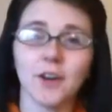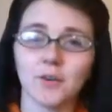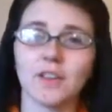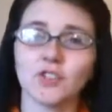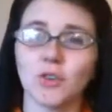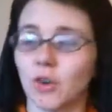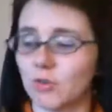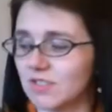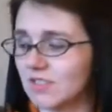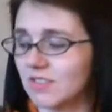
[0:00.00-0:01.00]
I don't have show
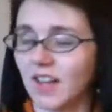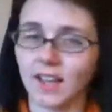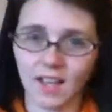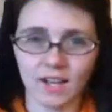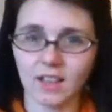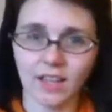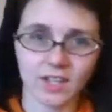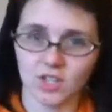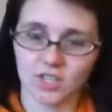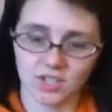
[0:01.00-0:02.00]
notes. I kind of
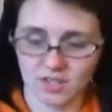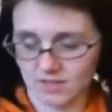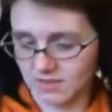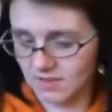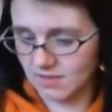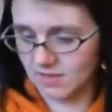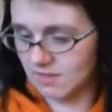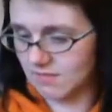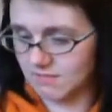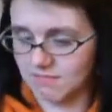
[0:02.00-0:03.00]
like just
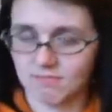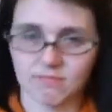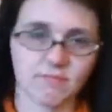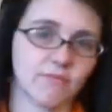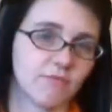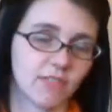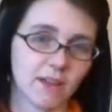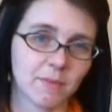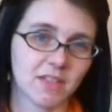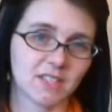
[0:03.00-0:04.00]

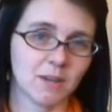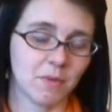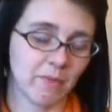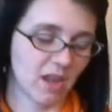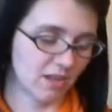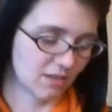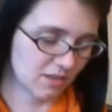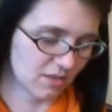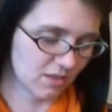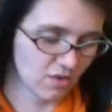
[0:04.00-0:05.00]
flying by the seat of my
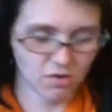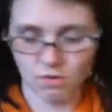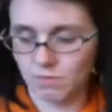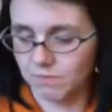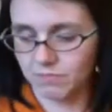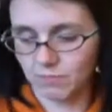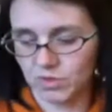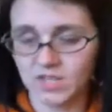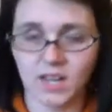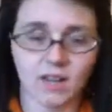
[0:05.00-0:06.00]
pants. So
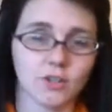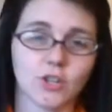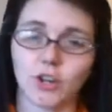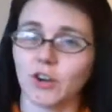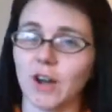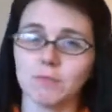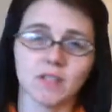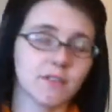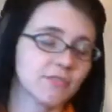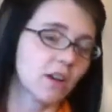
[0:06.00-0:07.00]
once again, just going to grab
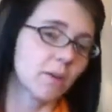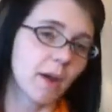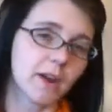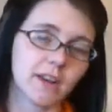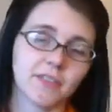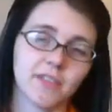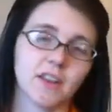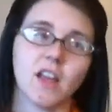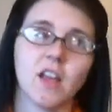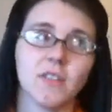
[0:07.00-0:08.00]
stuff, talk about it, and
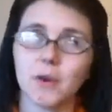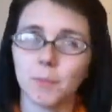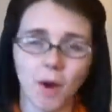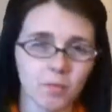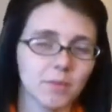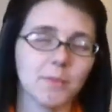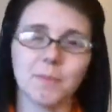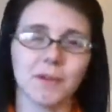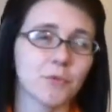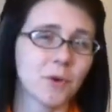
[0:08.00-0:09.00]
that'll probably be
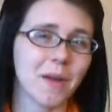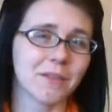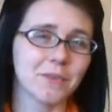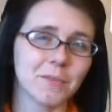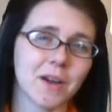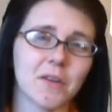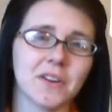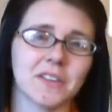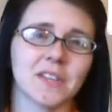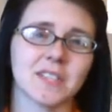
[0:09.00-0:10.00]
my format from now
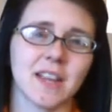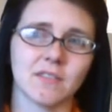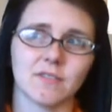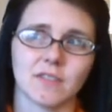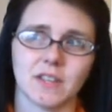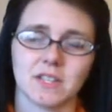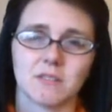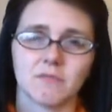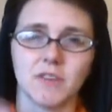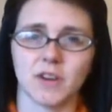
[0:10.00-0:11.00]
on, unless I have like
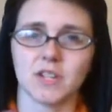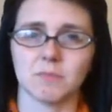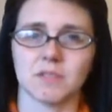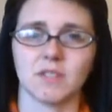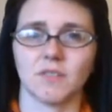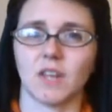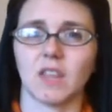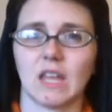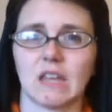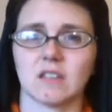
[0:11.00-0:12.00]
very specific
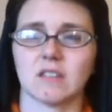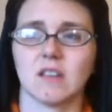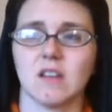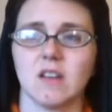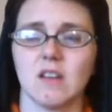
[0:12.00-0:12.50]
things